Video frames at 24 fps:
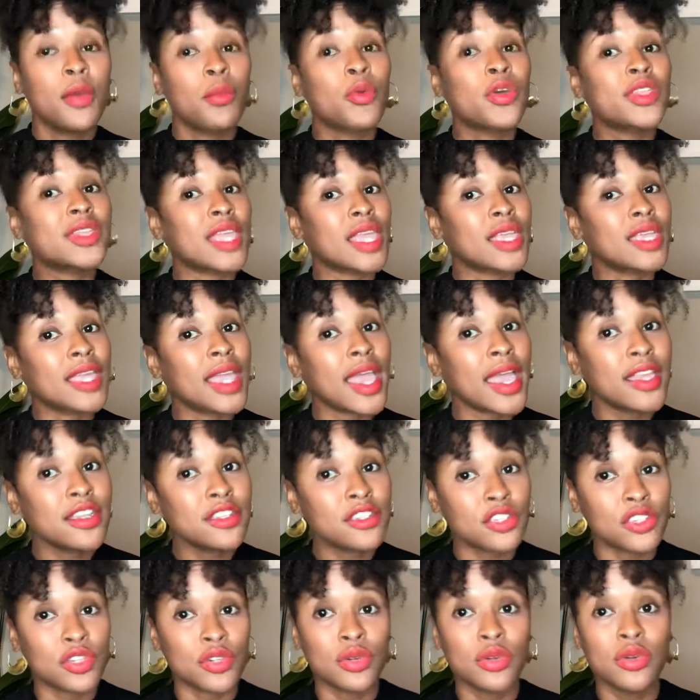What they
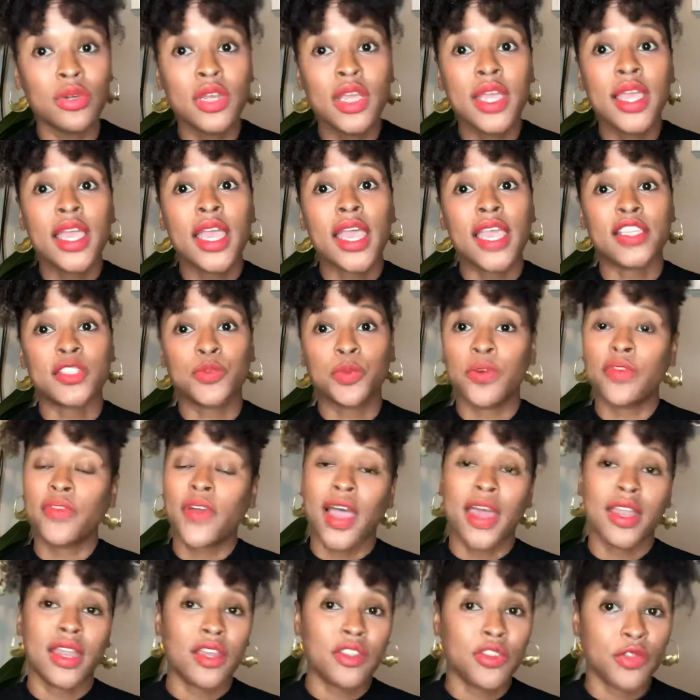can do is
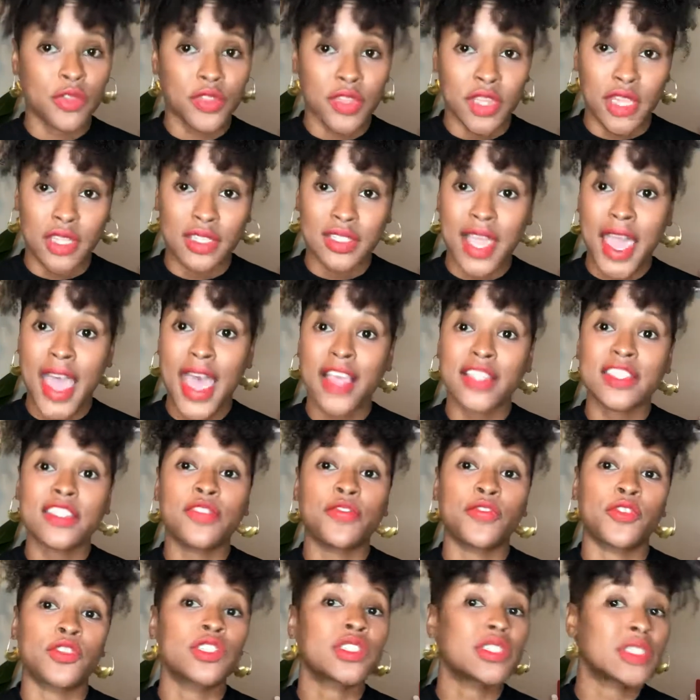provide other things.
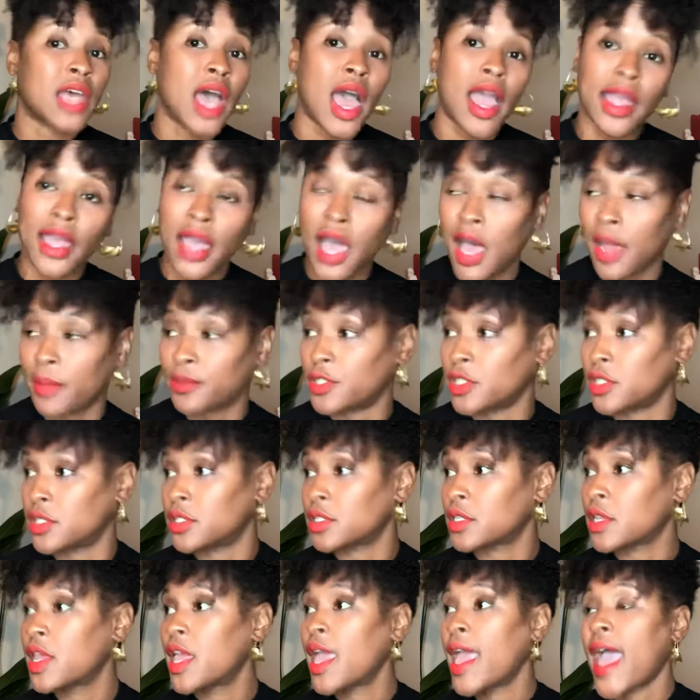Ask for stock
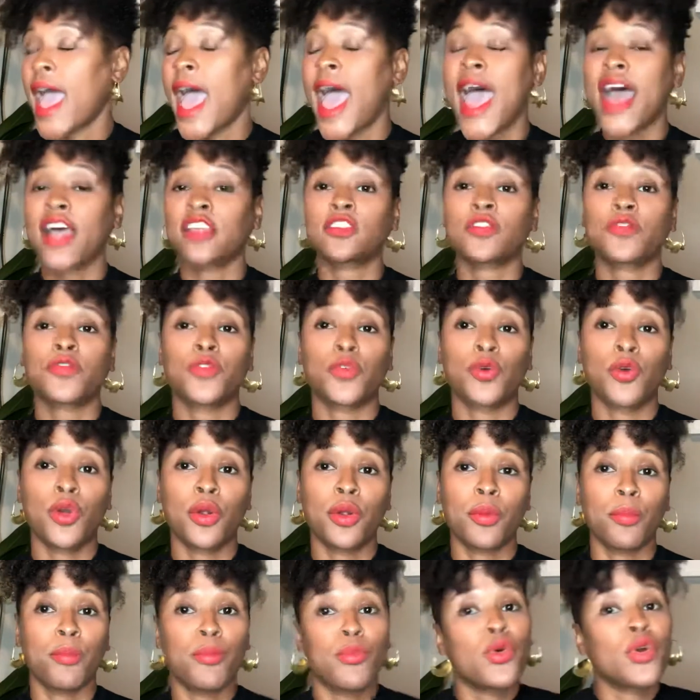options. Ask
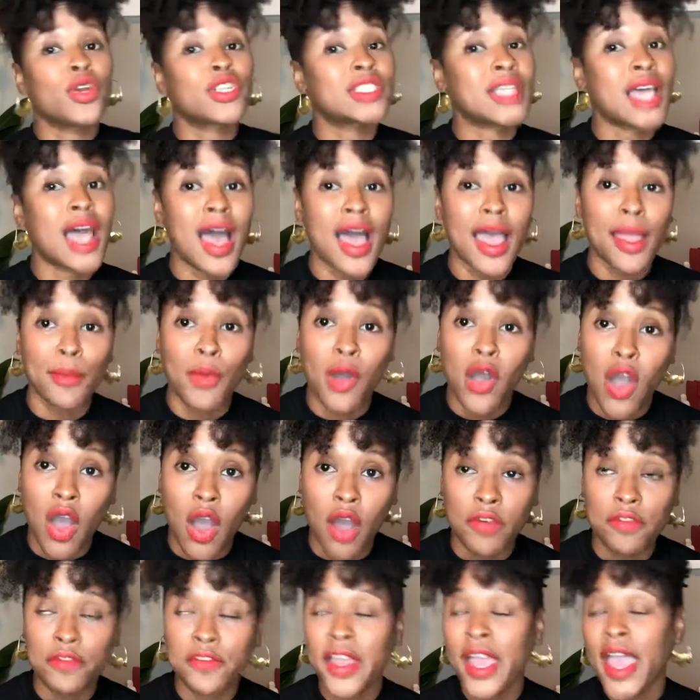for more time
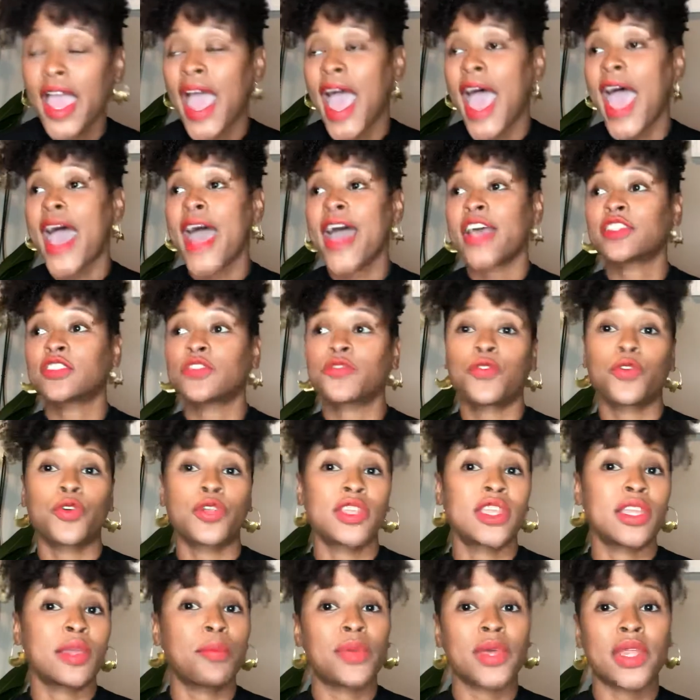off. Ask for
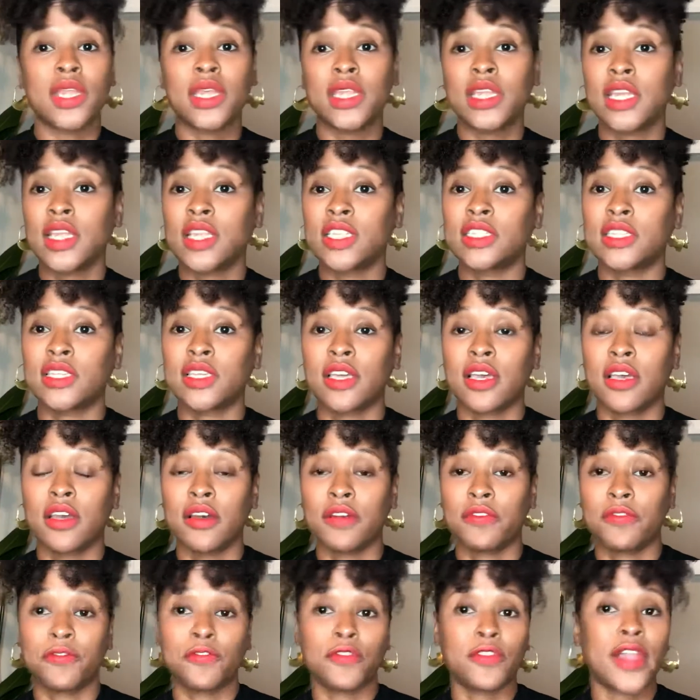the ability
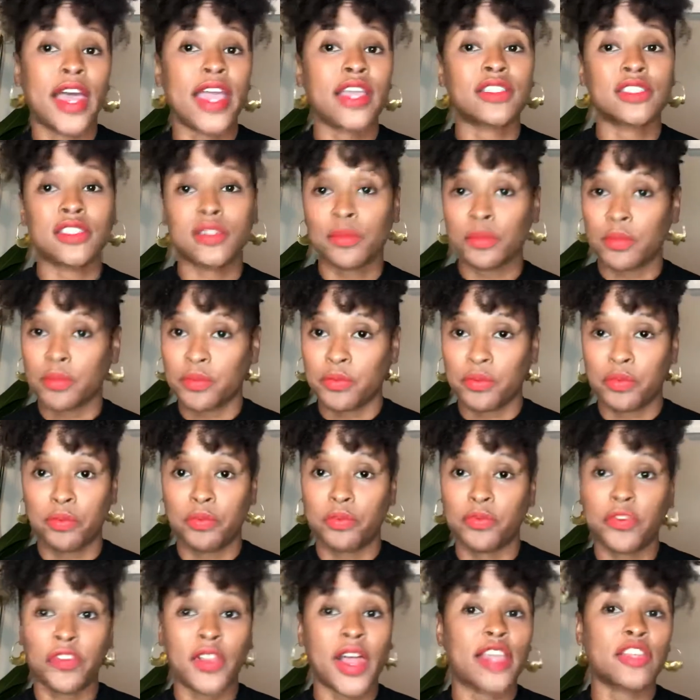to
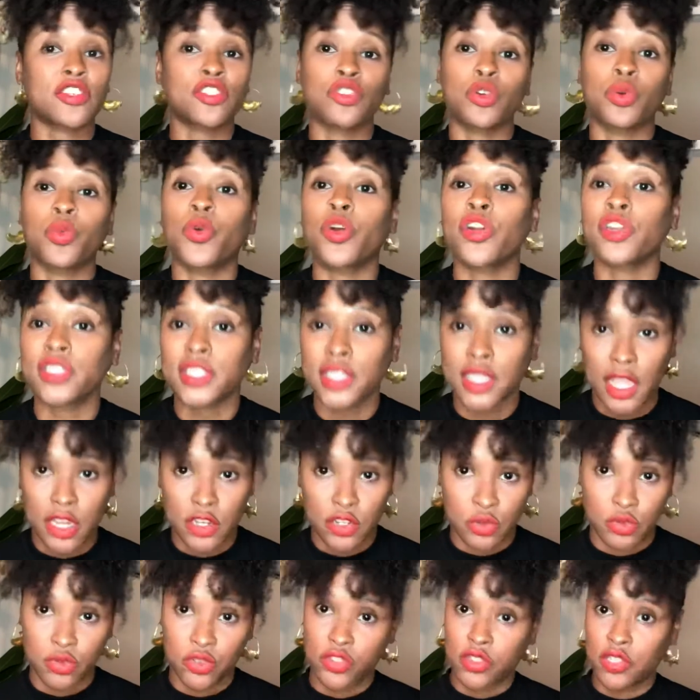flex your work
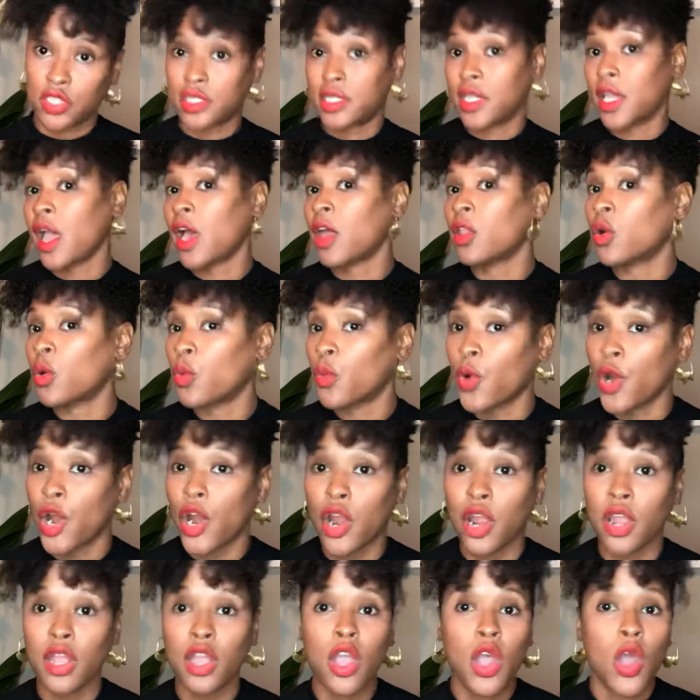schedule, to
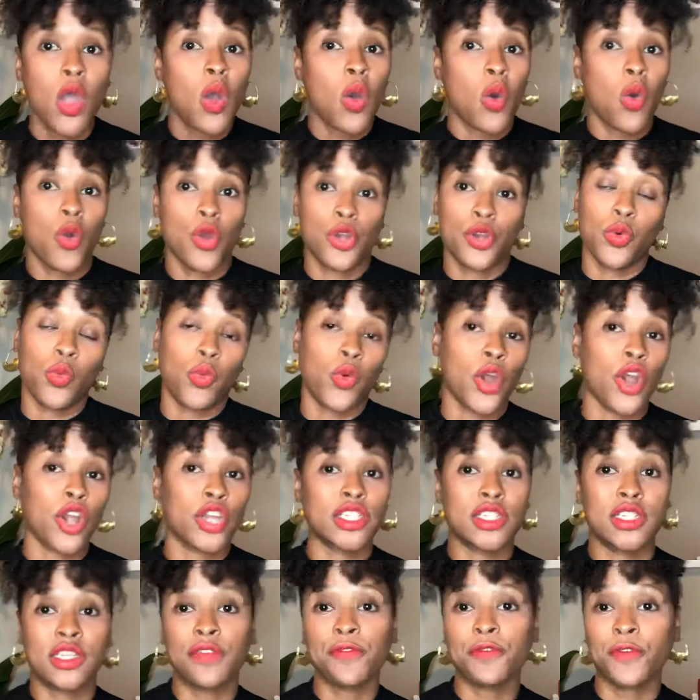telework or to
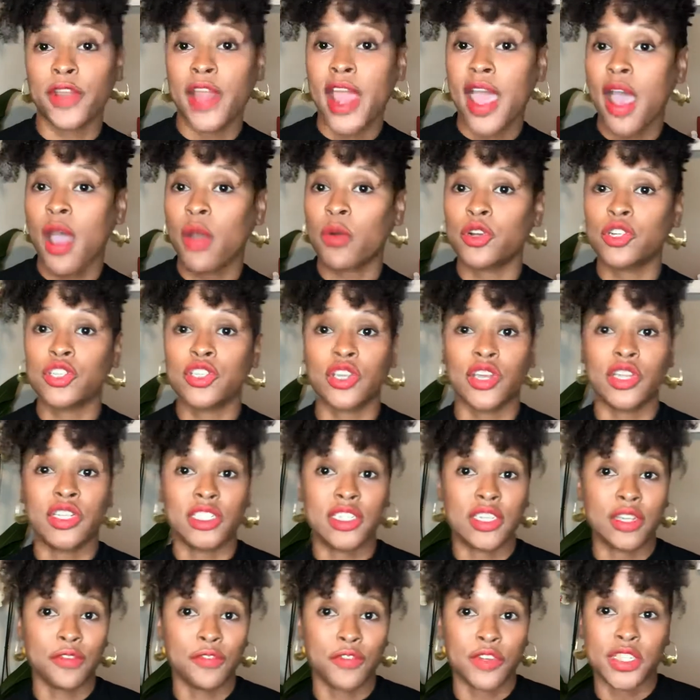work different hours on
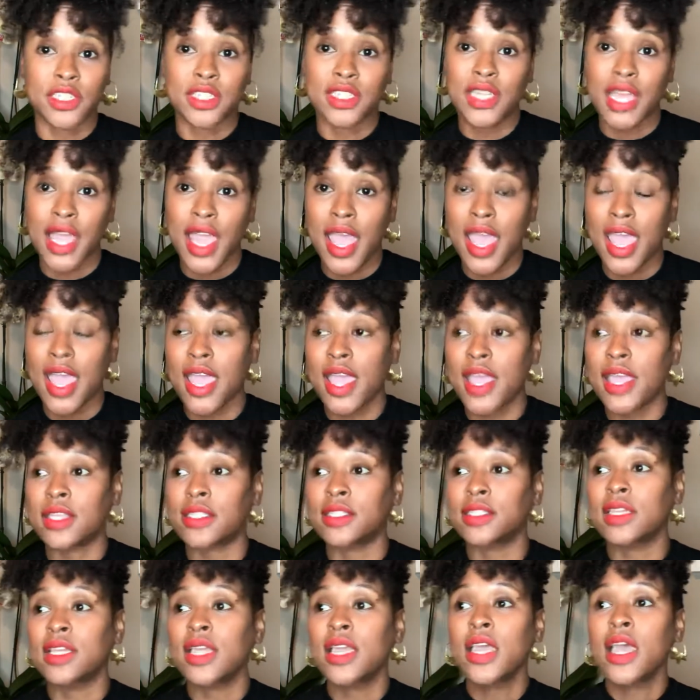different
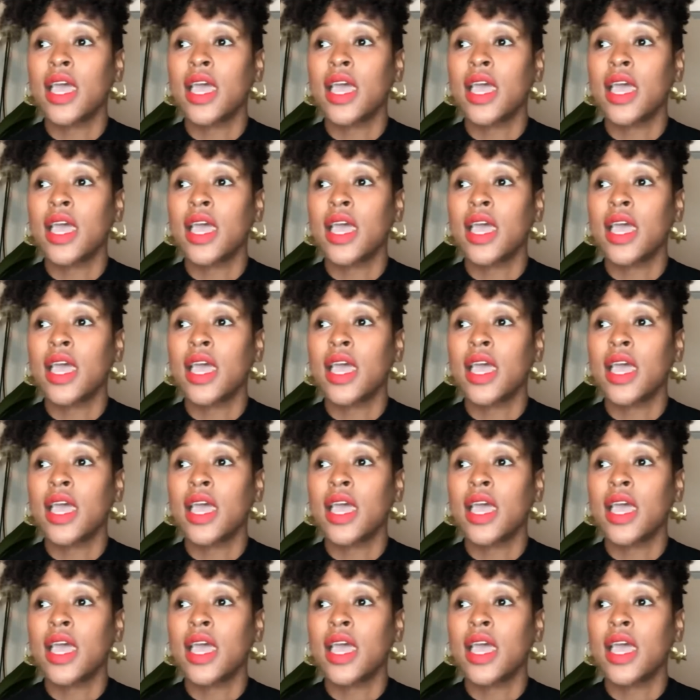days.